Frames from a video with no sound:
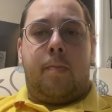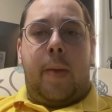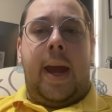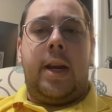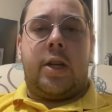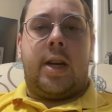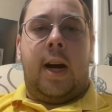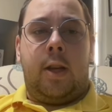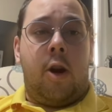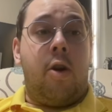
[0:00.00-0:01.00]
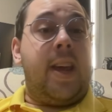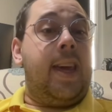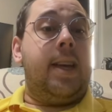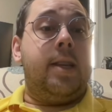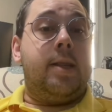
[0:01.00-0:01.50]
paint color
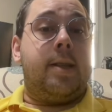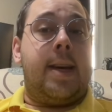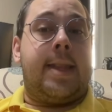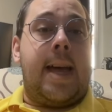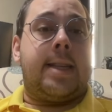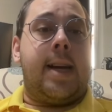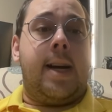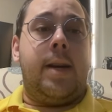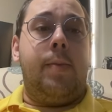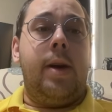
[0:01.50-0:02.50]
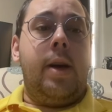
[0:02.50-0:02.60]
is at that time.